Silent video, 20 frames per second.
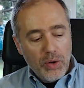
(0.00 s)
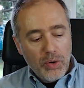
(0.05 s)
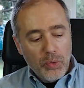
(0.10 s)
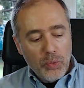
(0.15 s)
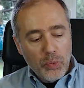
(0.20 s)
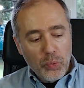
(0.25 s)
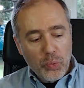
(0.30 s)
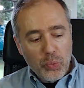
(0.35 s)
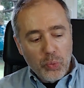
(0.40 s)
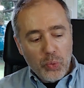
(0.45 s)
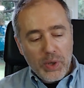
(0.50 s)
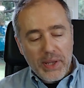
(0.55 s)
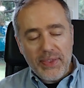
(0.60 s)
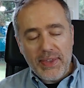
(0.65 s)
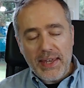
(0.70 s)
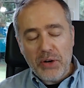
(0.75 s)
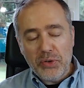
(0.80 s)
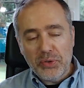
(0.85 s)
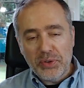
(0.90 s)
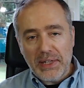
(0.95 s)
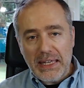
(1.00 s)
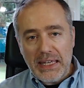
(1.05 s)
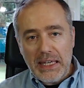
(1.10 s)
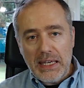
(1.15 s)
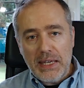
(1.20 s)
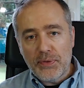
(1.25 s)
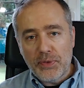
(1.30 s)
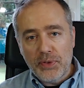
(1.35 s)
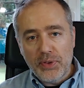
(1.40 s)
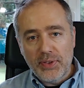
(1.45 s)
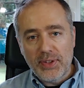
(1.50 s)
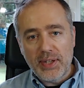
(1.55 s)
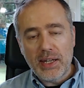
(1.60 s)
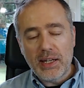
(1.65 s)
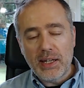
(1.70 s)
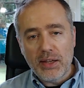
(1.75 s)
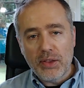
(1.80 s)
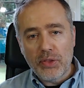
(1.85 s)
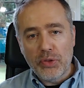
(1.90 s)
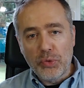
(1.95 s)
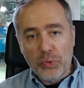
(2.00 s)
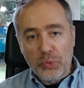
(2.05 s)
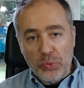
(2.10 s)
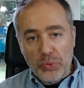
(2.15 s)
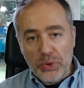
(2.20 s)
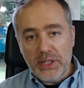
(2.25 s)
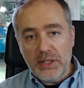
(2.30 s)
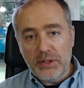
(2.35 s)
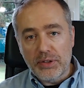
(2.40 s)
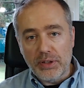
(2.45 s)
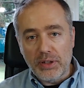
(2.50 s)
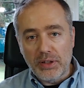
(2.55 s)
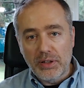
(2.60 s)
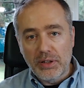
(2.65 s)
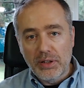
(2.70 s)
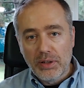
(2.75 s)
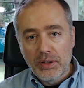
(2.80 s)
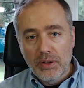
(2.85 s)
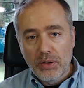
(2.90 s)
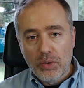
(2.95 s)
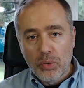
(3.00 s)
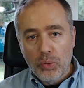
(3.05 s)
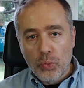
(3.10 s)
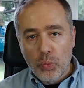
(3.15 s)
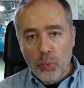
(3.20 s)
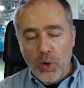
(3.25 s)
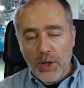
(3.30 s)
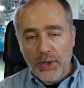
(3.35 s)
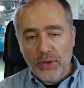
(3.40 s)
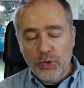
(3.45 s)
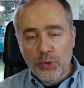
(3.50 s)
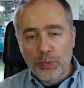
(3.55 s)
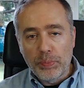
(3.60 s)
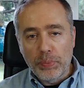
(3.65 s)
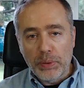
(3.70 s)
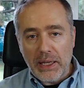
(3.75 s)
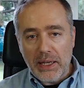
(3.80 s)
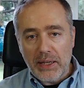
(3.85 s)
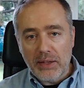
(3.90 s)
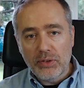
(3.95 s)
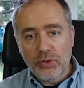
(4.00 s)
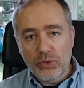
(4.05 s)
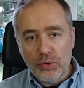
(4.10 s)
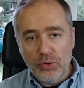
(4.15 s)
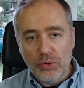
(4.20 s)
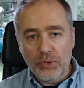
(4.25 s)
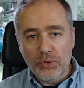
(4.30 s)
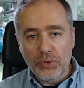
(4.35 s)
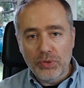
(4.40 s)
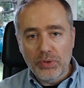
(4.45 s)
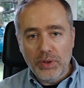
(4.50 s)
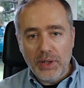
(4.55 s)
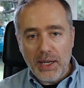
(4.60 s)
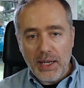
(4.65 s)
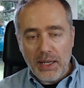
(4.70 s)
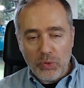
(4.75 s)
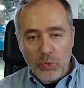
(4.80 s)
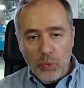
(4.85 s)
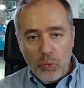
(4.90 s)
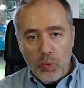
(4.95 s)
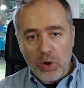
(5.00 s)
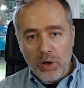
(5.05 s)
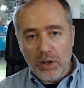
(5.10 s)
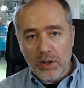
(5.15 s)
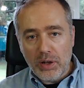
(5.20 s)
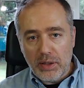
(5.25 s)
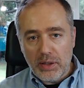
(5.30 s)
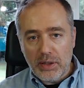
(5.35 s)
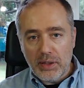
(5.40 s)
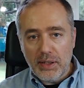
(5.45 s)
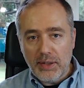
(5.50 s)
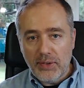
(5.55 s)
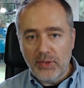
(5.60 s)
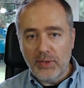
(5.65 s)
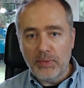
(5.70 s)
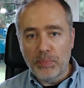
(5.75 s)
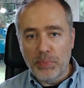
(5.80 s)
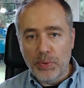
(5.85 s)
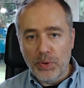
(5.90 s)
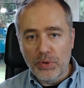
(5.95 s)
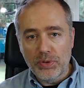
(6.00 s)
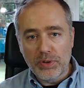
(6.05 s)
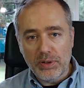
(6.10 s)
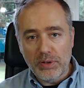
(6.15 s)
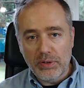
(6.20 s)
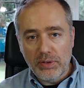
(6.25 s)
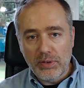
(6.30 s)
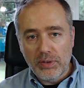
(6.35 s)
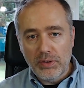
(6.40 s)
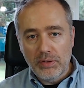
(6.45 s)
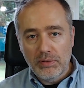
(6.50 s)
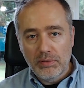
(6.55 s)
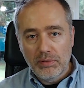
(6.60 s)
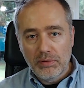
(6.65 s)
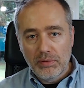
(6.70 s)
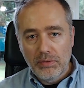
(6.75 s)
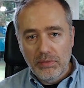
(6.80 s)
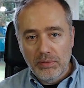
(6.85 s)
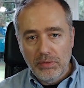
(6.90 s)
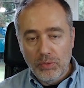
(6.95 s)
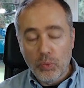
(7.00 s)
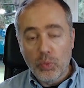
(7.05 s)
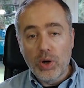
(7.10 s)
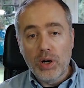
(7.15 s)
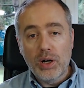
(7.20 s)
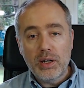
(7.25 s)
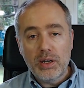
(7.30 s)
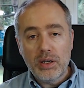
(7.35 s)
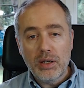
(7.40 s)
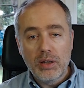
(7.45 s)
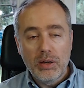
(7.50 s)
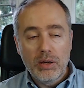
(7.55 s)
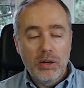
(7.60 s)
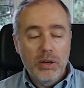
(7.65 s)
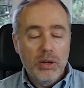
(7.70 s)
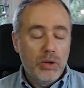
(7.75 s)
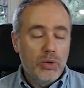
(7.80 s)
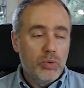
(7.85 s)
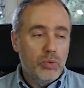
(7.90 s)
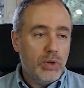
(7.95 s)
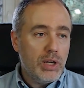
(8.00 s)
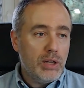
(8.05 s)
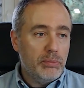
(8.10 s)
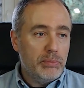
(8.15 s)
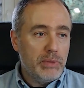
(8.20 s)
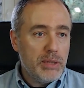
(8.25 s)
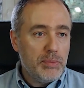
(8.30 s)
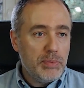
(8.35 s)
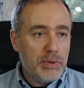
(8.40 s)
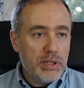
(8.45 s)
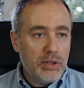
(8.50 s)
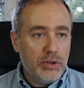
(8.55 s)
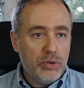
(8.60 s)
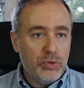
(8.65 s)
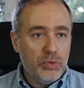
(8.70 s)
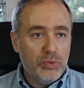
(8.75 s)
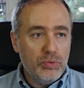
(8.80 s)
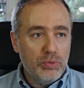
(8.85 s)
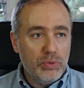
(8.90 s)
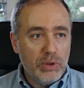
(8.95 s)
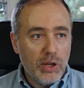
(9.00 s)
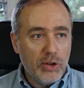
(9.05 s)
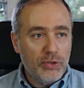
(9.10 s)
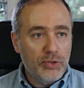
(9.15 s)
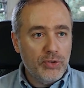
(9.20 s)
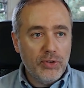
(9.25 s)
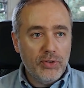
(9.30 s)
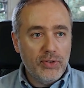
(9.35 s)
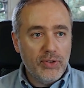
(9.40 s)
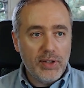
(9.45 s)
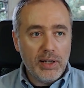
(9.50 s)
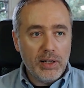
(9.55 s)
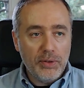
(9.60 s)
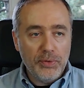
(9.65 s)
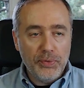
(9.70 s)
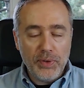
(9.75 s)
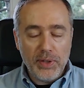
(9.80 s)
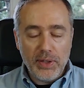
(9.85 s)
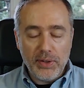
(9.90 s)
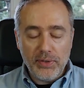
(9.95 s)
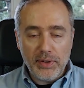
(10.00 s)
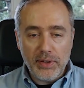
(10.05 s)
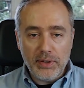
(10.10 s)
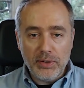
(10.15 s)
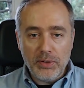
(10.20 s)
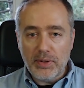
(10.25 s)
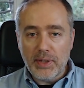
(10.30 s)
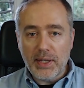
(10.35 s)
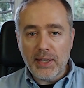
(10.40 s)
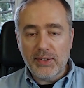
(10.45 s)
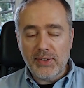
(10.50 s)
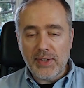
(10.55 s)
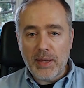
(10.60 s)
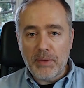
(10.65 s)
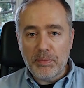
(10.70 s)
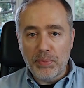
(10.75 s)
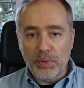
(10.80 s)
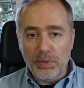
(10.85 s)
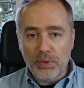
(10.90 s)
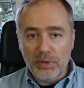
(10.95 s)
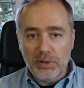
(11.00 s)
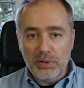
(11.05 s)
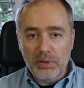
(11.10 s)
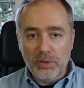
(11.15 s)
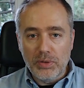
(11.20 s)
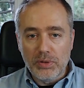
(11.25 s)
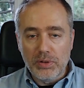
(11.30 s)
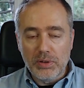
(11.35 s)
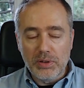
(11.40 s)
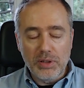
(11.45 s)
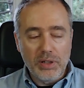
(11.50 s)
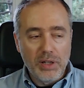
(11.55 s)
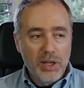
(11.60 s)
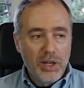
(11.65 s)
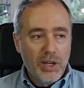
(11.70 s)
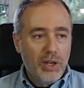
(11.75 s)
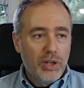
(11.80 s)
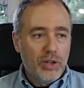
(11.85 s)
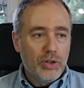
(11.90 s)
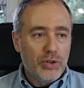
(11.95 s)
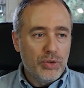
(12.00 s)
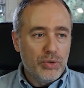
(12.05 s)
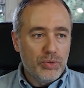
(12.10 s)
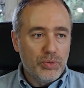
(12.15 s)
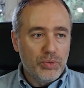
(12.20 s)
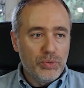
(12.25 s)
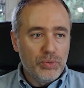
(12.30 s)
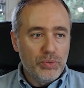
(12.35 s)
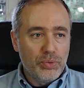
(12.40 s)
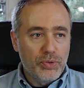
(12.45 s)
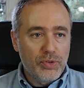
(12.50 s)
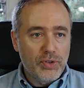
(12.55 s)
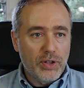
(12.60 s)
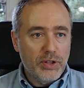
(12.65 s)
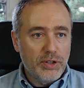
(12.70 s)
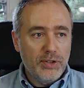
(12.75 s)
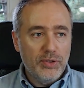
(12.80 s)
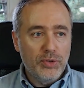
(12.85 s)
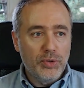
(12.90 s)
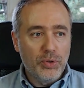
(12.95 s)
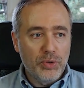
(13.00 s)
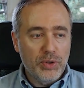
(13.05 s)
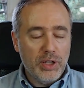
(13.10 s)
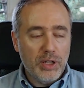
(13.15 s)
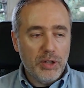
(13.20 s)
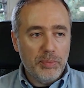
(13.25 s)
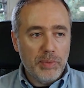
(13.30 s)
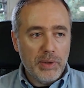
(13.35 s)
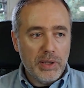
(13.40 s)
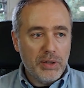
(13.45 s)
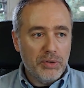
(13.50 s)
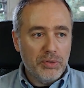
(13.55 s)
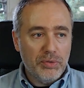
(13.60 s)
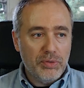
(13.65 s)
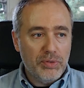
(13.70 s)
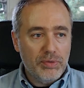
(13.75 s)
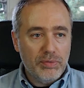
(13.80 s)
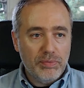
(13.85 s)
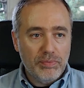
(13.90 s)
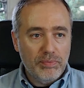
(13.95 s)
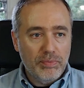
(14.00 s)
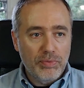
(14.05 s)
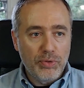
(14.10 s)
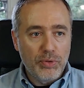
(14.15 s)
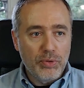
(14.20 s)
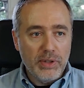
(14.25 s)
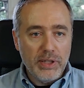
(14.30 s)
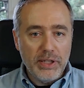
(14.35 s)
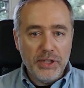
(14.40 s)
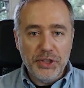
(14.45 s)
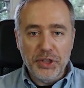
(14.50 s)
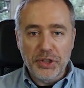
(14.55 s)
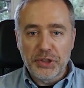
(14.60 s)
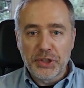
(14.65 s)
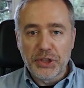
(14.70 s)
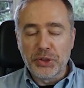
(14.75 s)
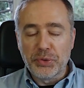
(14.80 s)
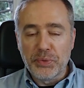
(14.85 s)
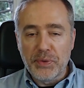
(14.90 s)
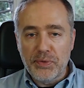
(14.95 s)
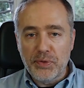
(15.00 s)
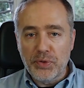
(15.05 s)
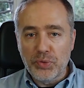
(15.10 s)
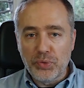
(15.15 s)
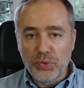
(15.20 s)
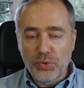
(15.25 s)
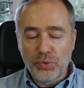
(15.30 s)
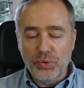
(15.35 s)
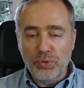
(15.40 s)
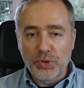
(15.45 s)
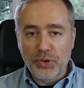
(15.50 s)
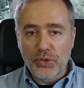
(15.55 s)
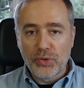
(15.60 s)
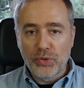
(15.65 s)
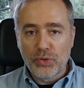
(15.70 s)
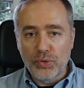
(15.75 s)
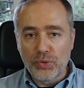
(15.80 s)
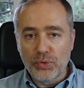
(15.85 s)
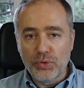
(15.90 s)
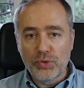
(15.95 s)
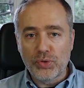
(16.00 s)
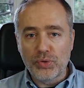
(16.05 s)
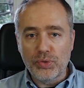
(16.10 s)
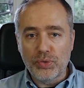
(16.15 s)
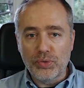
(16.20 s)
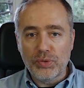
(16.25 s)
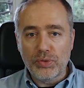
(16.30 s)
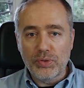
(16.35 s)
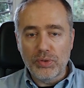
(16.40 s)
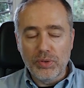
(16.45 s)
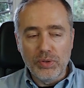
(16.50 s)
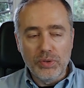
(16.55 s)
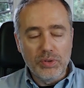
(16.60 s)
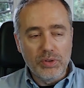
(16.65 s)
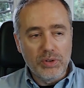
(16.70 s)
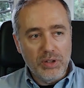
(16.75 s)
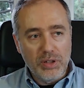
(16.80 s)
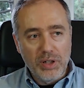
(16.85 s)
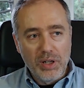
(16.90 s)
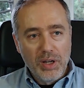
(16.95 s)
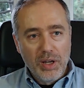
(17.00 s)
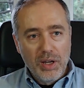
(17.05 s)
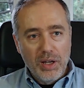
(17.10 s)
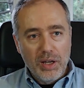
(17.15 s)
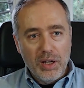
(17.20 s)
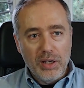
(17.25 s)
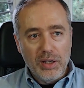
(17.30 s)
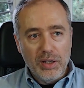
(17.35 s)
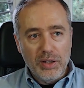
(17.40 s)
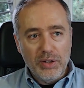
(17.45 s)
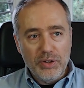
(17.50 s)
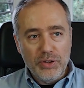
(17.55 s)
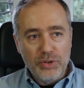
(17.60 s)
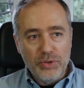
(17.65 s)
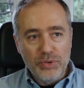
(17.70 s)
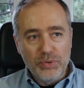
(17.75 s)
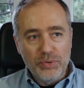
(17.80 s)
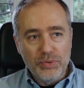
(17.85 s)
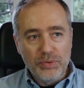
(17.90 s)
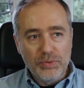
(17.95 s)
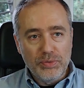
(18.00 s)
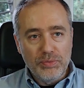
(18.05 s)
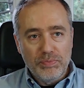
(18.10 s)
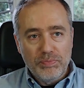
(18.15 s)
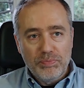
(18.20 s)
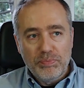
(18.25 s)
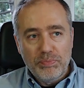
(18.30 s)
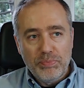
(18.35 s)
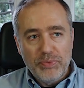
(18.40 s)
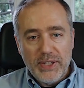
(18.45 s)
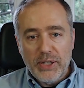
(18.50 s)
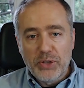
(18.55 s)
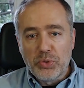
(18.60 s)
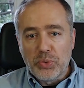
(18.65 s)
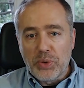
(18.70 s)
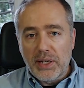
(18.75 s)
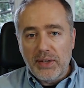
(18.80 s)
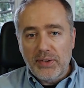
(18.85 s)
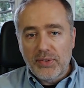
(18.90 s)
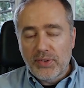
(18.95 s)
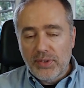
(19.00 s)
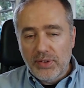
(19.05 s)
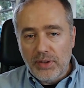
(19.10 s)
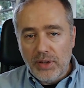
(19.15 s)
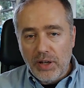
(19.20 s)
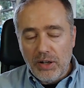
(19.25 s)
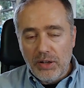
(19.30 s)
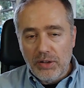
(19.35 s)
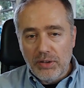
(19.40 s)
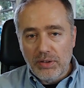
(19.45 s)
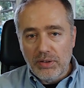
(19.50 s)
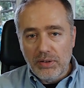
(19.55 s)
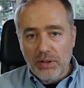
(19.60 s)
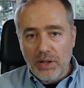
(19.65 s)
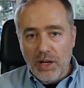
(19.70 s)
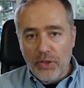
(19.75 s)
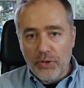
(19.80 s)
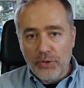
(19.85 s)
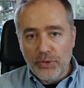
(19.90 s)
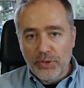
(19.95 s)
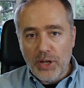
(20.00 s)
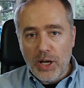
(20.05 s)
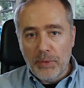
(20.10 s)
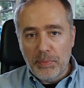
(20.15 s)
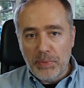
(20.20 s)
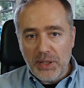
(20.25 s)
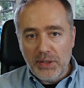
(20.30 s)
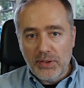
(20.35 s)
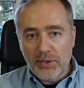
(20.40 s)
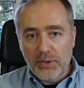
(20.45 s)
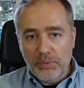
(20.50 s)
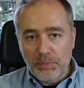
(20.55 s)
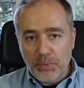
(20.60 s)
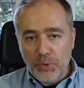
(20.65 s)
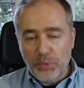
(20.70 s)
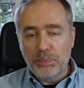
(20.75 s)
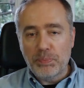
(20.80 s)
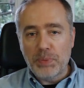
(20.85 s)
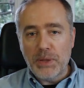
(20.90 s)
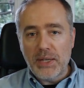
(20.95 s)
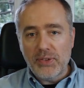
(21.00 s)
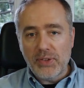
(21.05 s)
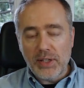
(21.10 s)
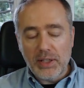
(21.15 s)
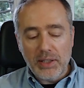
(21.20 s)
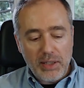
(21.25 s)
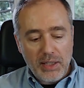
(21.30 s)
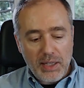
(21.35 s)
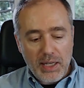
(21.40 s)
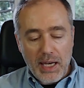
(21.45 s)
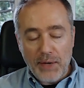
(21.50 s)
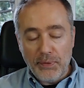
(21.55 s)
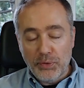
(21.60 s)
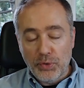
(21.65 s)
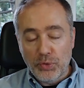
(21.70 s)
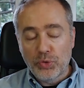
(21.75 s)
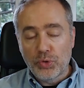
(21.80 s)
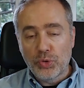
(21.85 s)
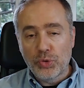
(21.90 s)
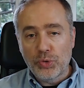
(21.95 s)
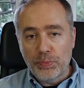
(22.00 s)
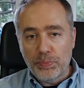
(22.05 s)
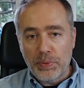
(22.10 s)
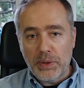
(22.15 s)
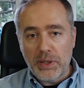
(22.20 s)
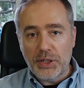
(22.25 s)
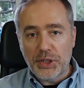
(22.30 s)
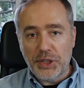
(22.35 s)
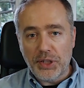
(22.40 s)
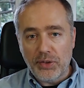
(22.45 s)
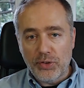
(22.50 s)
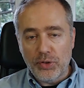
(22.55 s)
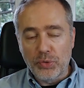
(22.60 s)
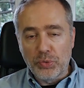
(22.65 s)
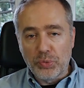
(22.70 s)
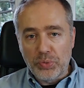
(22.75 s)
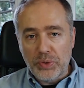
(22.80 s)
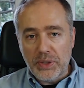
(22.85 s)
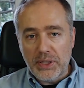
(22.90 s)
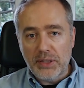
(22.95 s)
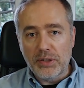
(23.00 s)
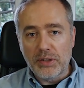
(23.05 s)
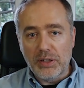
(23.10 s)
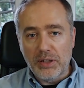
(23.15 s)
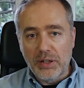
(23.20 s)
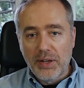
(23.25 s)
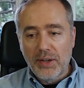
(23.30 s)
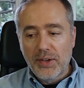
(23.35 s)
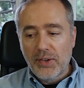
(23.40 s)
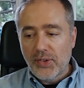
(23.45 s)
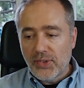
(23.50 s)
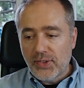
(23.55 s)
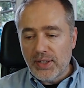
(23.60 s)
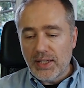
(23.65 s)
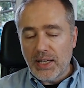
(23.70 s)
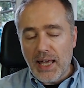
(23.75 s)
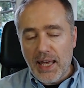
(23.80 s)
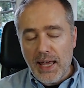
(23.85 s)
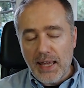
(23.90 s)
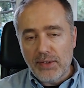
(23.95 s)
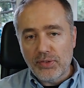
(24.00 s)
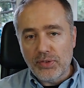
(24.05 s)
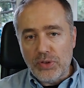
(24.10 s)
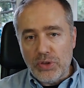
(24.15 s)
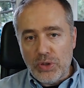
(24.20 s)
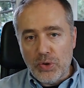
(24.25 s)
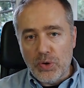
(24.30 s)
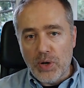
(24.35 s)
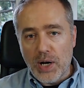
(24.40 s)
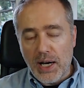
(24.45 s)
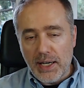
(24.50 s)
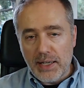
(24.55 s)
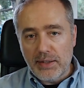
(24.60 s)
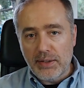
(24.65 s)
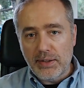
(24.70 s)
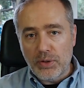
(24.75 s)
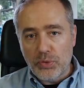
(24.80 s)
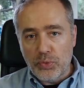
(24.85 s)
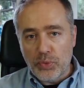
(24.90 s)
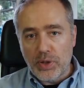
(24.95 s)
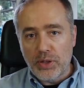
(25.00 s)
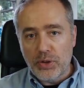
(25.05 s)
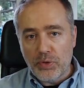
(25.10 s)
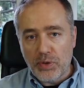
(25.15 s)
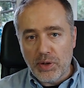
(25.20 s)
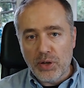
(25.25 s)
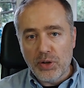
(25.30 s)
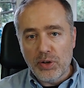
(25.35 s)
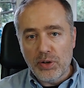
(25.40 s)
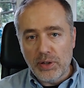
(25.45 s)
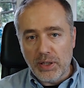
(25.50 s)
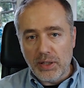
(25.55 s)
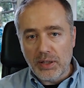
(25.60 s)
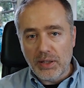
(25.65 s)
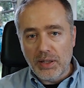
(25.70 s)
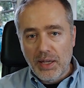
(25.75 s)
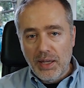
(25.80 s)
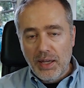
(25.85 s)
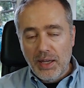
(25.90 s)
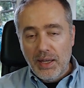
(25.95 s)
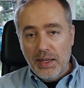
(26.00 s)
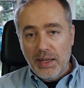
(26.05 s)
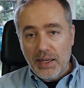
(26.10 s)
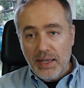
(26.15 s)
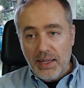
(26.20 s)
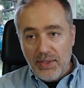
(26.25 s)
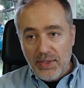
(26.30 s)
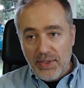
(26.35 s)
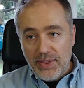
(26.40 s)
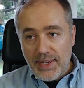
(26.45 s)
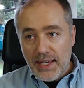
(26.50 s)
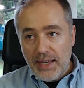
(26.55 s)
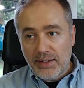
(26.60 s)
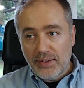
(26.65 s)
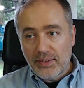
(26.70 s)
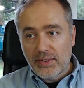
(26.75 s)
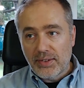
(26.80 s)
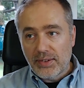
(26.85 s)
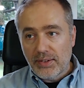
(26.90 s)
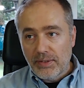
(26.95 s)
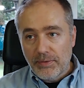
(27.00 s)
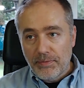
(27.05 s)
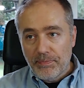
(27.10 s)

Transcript: without even telling the reader what you plan to do and why it's important. Why? Well, maybe you lost yourself in an example, or you started talking about the literature review too soon, or you digressed on other topics. But basically, after 2 pages, your reader still has no idea where you are going. And that's